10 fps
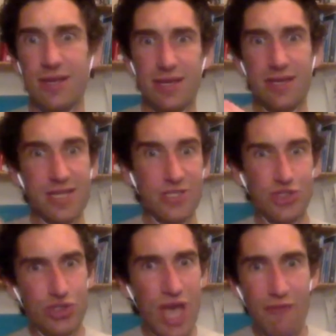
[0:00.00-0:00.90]
get to
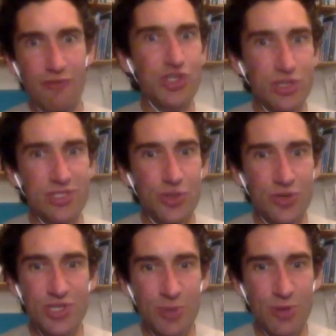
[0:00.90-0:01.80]
have a
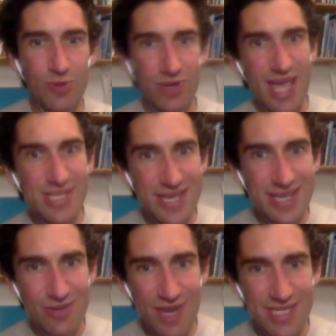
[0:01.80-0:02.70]
choice about what essay you're
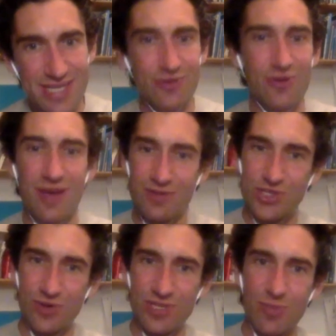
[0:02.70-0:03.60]
writing or have a
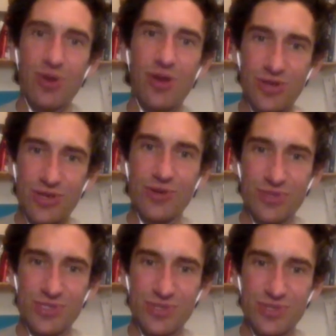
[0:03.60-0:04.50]
choice about how you're going
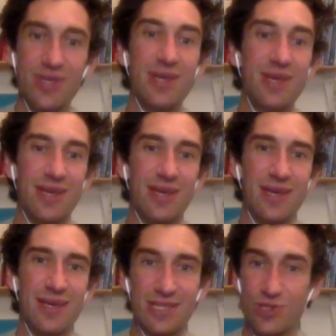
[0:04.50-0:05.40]
to
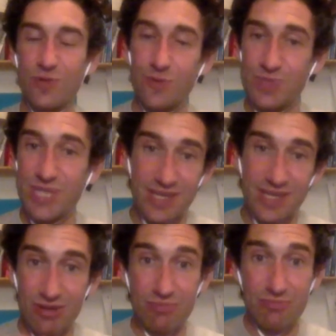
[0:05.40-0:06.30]
solve a
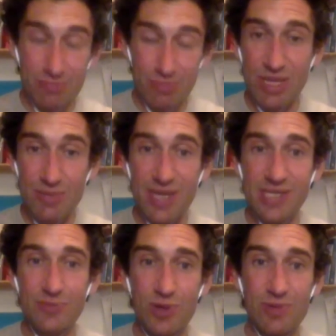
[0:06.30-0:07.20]
particular mathematics
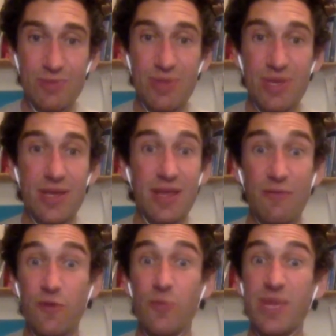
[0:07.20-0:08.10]
problem. That for
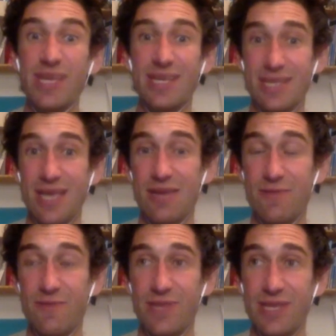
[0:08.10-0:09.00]
me is kind of the